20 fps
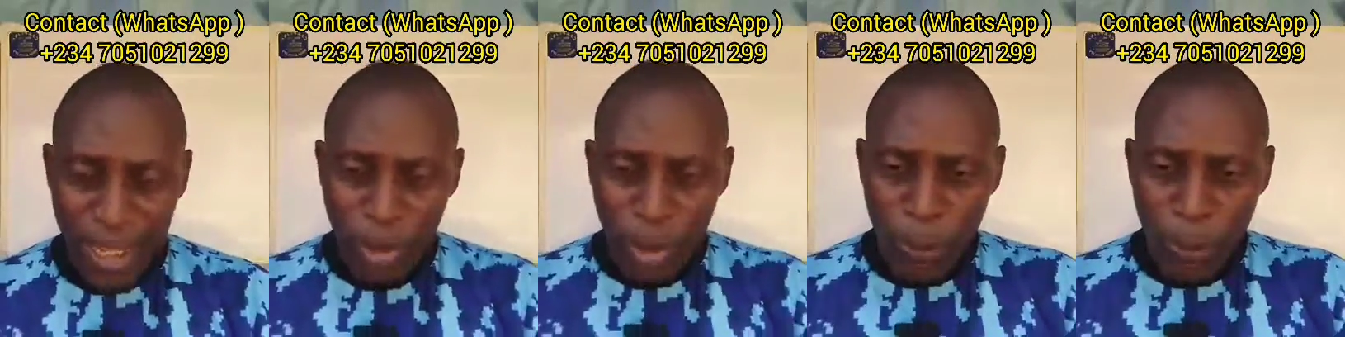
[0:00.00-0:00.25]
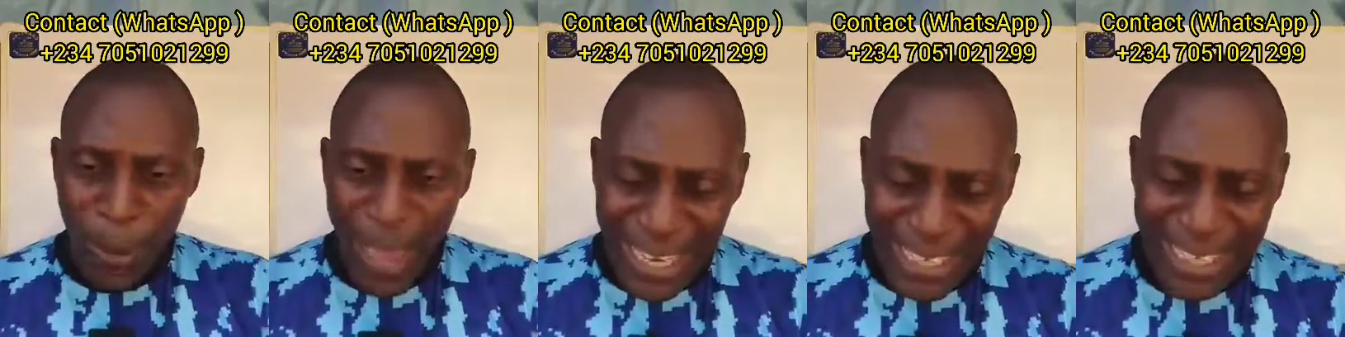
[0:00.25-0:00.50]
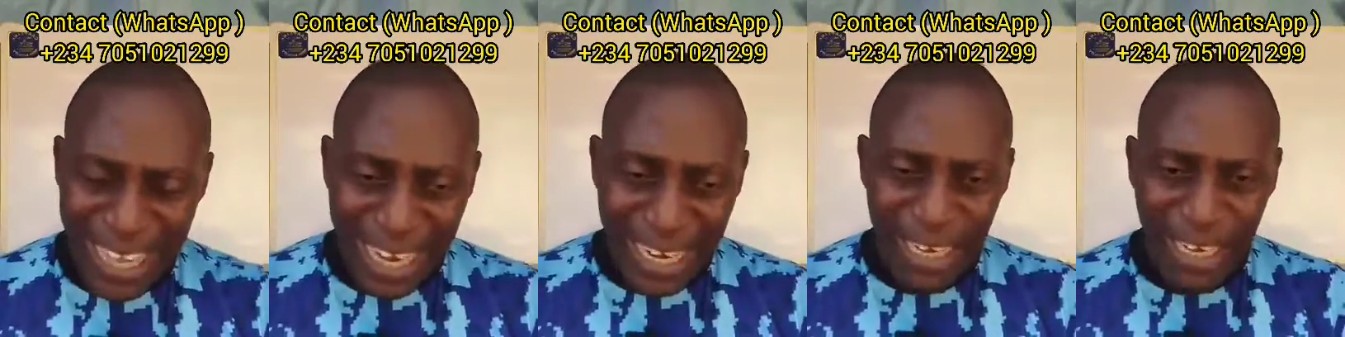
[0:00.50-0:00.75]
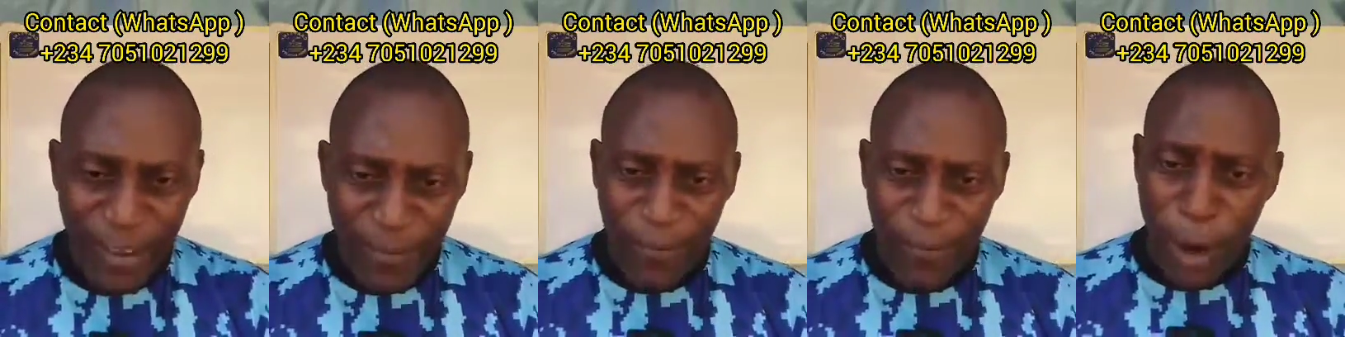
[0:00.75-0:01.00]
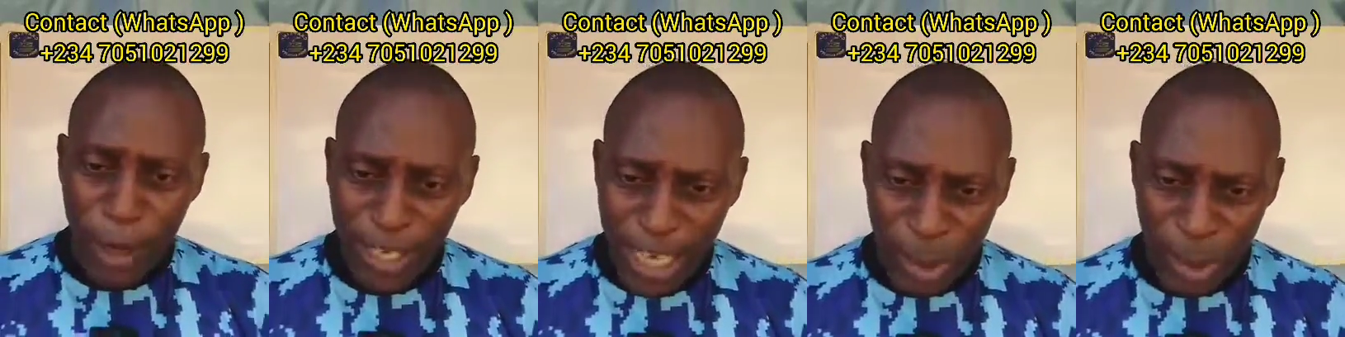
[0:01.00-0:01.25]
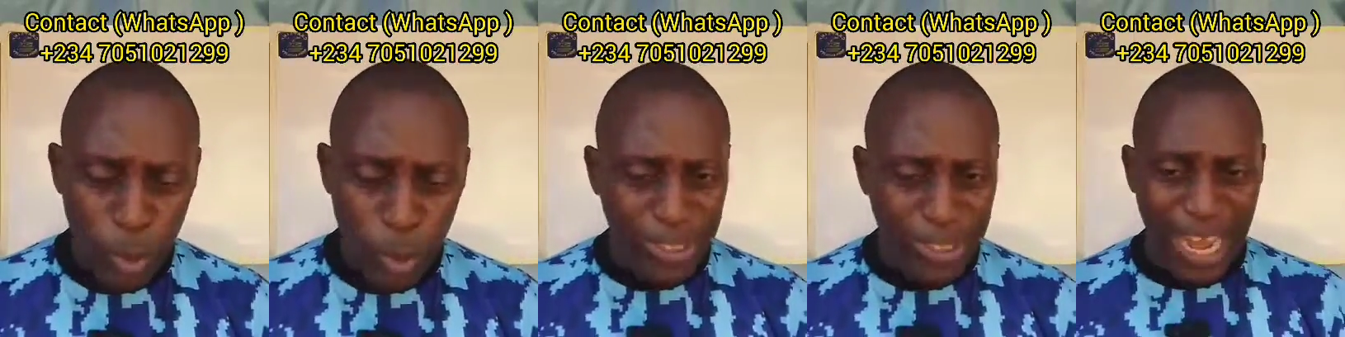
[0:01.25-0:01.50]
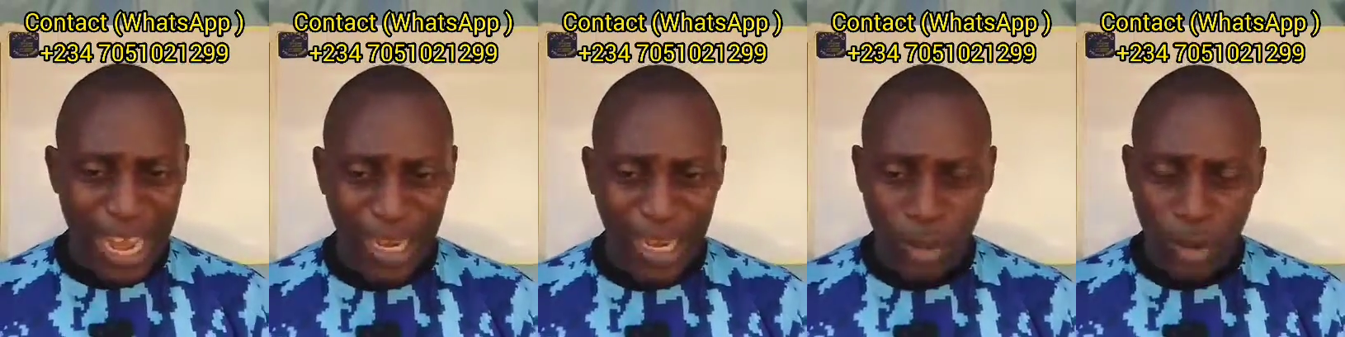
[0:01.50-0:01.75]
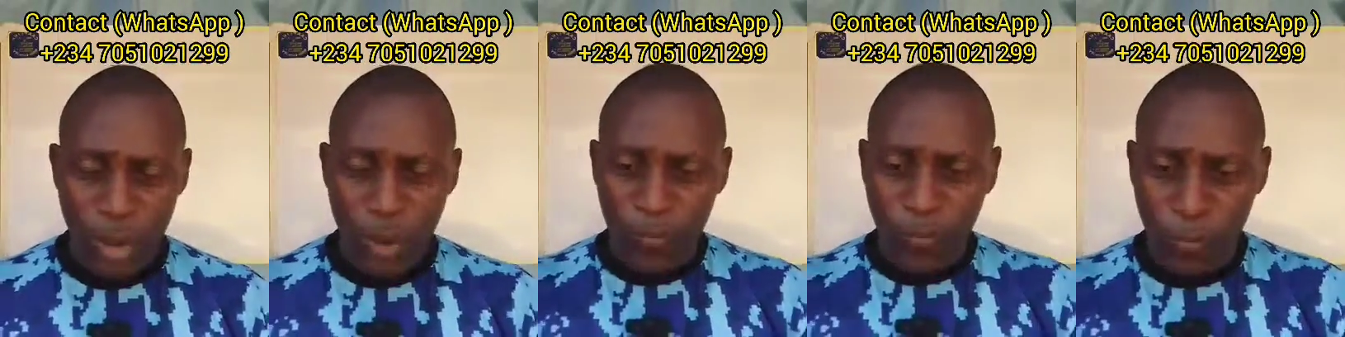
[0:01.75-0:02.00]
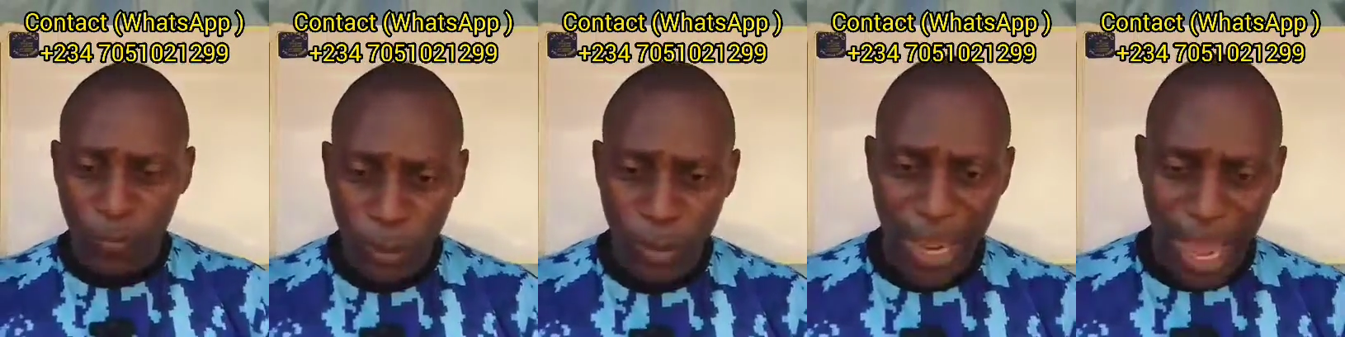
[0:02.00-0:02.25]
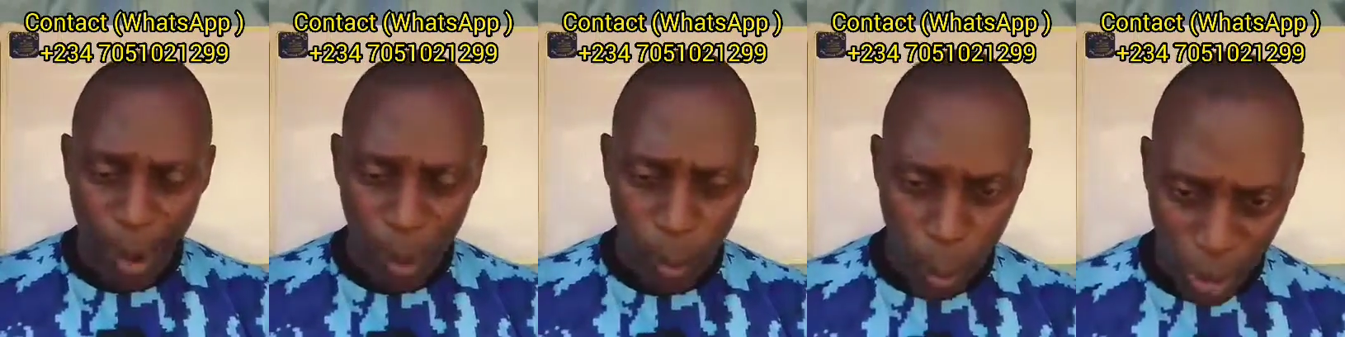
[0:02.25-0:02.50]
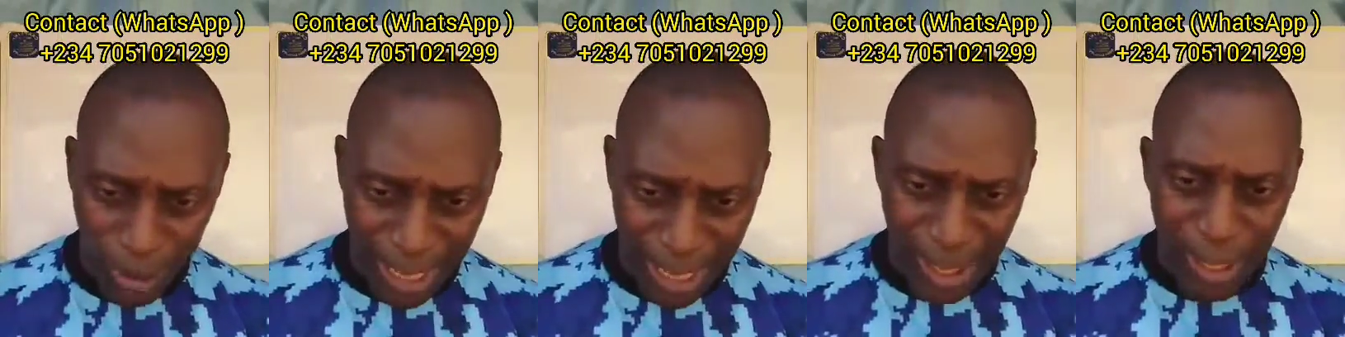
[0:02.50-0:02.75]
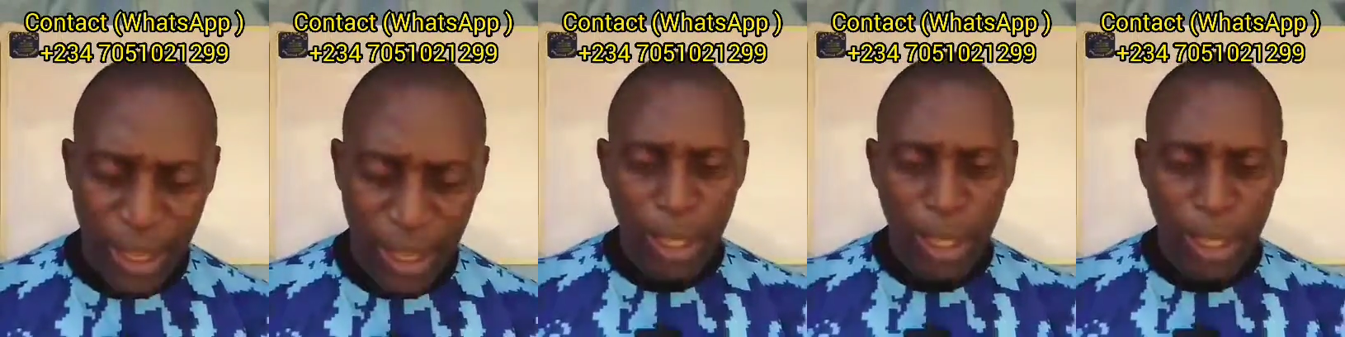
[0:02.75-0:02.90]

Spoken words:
So birds can live 4 days without food and water.